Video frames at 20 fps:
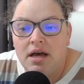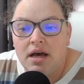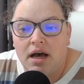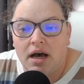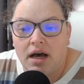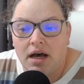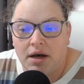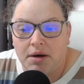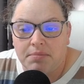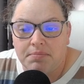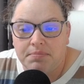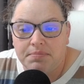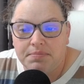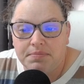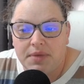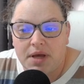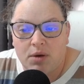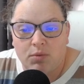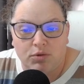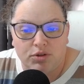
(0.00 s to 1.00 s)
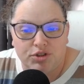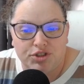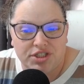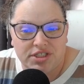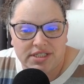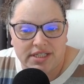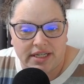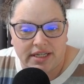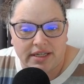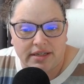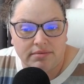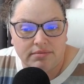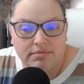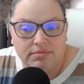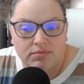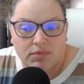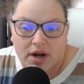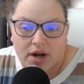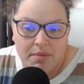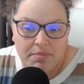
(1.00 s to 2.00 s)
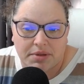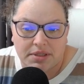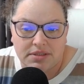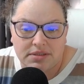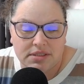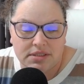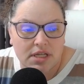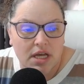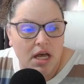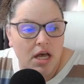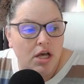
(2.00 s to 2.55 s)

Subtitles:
And we'll just see what happens.